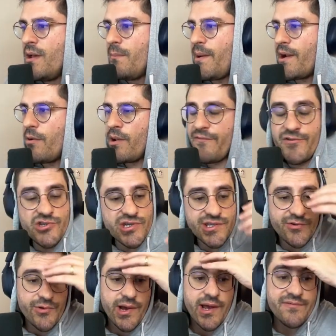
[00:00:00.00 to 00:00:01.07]
By the way, if you just
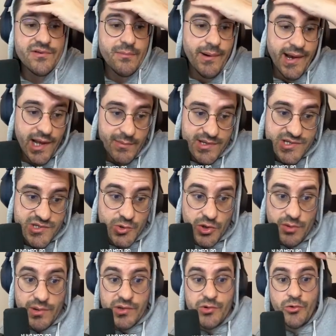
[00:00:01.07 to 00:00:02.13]
arrived, my name is
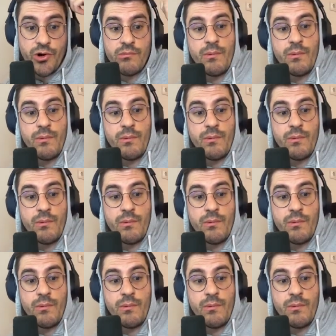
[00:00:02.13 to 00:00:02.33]
Nuno Maduro.